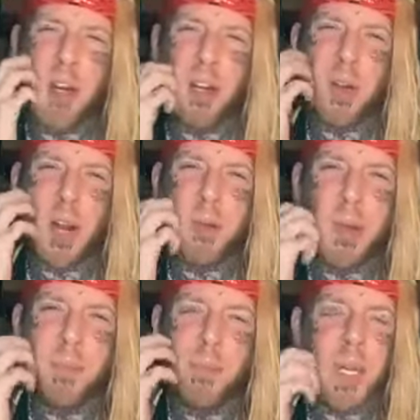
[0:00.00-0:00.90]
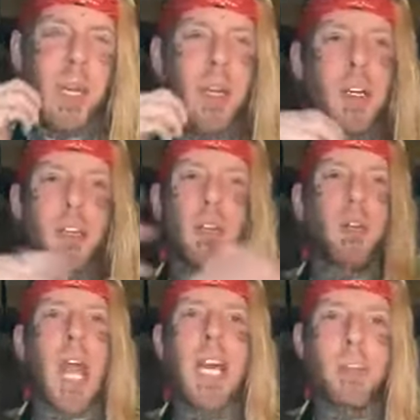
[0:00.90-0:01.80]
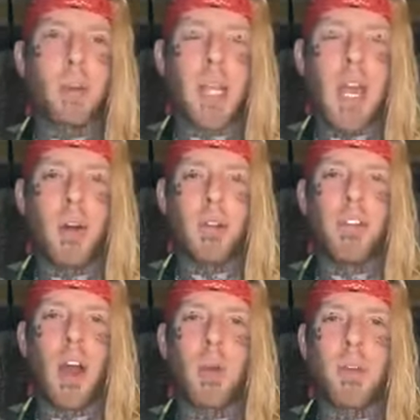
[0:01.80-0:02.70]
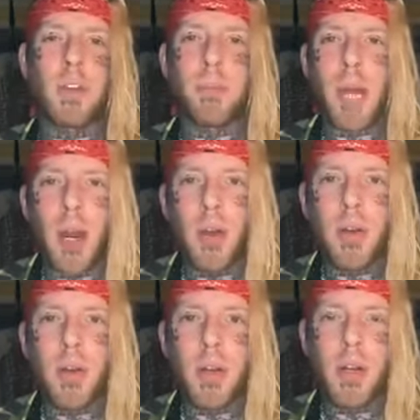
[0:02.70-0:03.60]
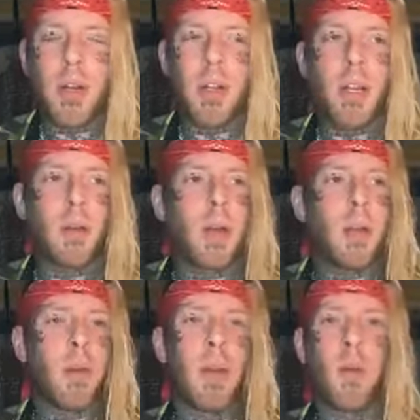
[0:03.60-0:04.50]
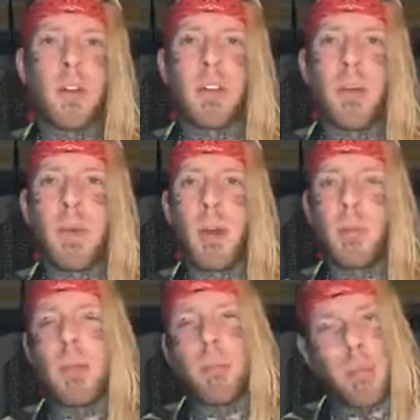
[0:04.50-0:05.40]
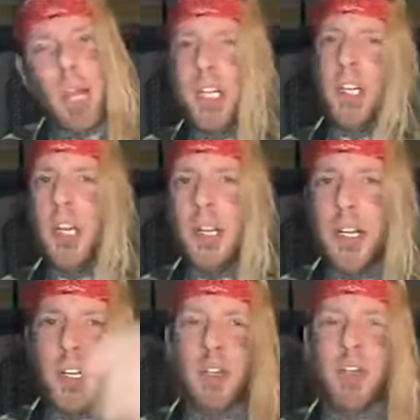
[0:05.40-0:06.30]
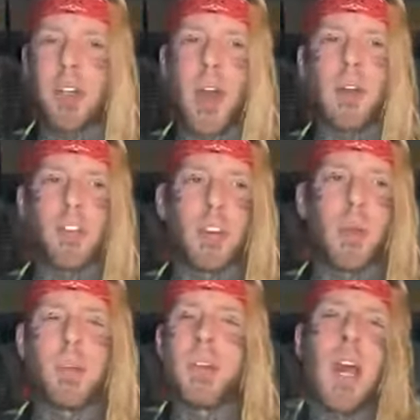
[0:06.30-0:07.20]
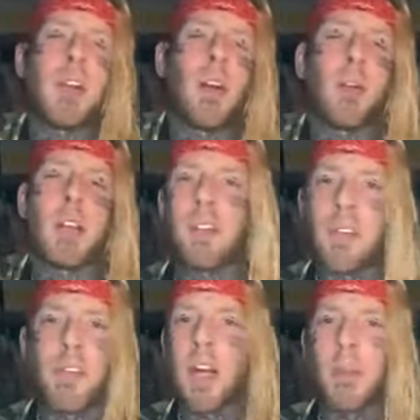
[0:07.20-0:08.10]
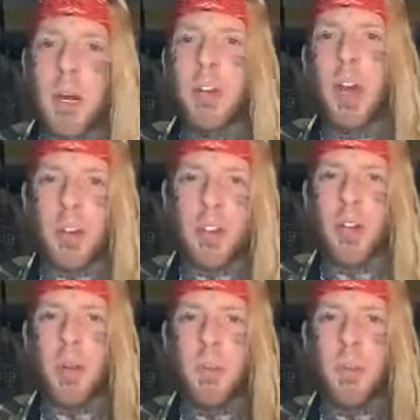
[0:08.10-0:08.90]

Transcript: You know what I mean? So that's what that whole song was about. It, it, it wasn't about me pledging allegiance to Donald Trump because I don't give a fuck about Donald Trump.